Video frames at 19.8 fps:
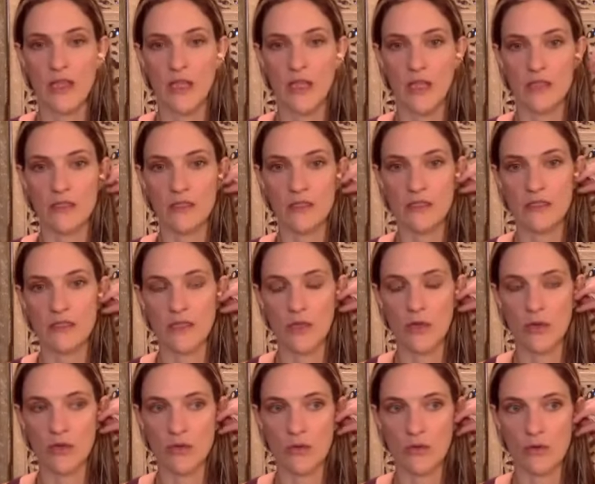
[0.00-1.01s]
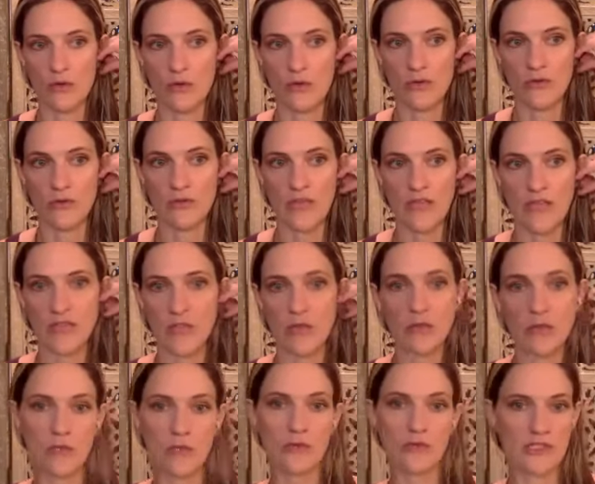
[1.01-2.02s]
And so they don't
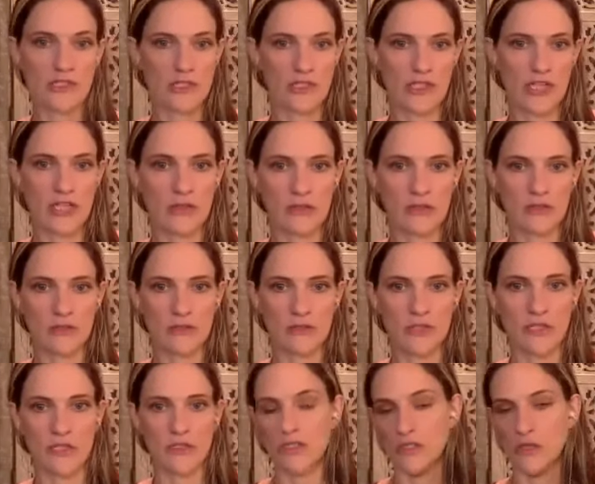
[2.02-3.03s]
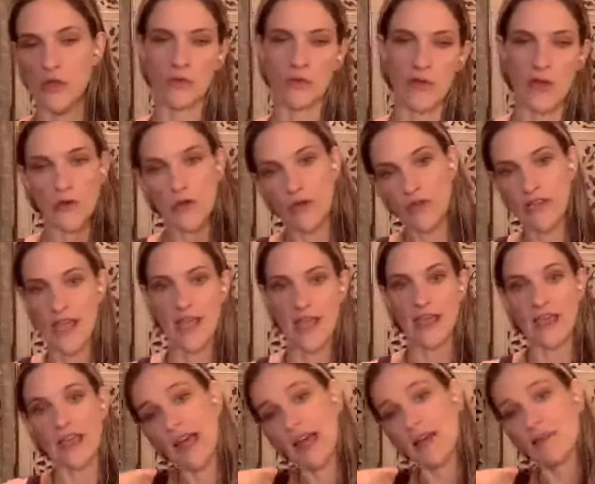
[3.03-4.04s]
close the channel. They just go around all
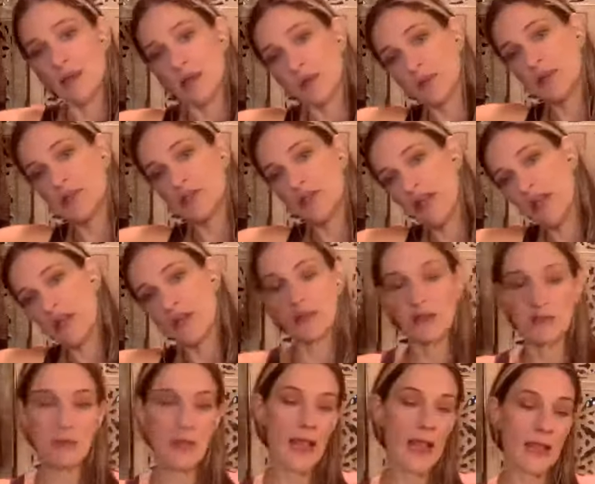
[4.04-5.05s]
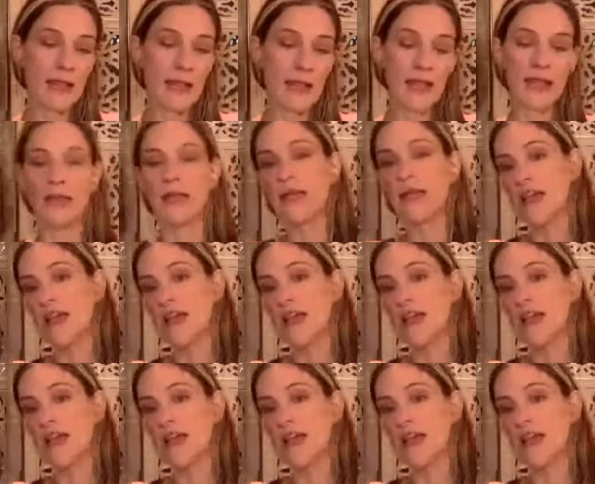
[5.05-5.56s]
day, oh, I'm an open channel.